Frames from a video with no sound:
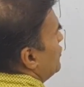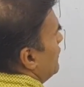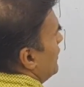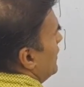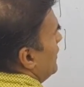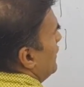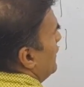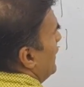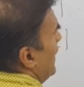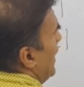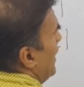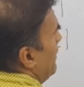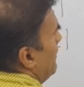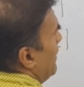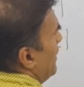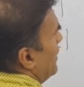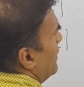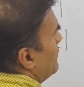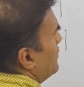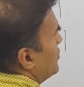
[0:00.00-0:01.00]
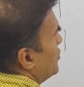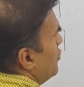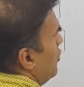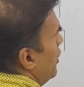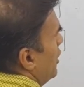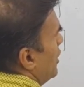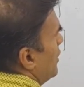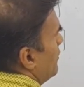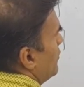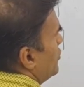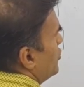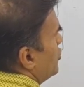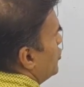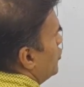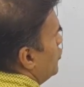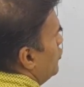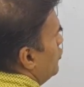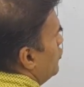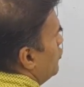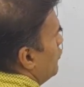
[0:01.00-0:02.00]
1, that becomes column
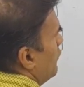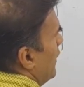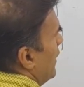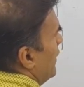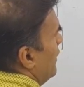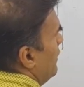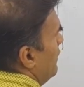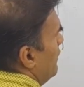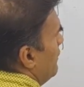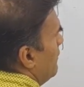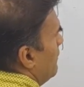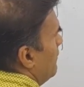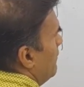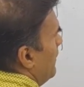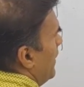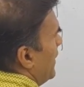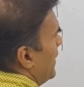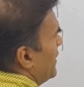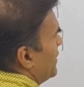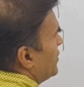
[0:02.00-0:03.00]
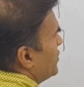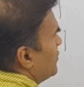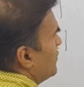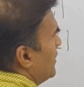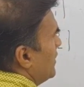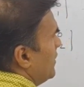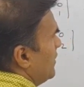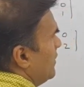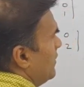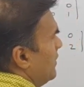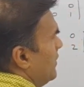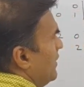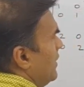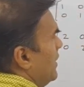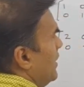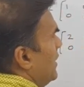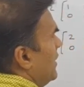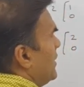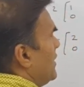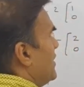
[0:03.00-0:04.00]
2, 1, minus 1.
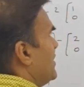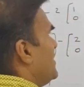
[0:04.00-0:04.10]
The